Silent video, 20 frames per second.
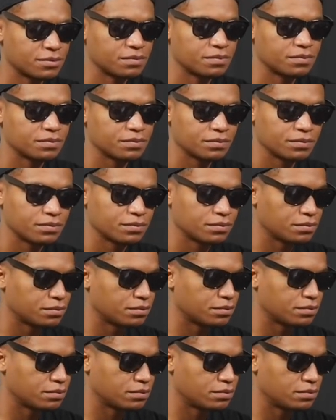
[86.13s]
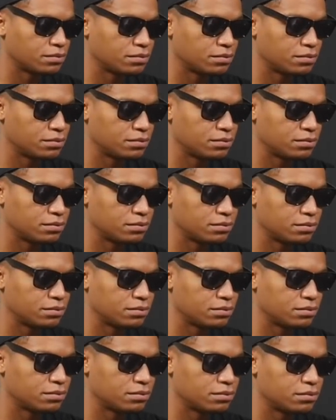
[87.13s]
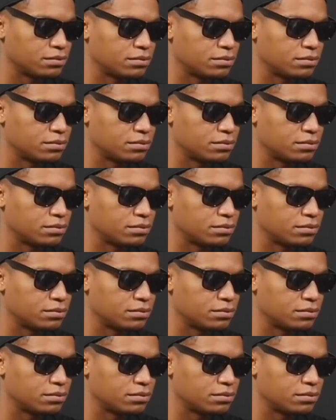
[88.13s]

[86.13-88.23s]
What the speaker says: [no speech]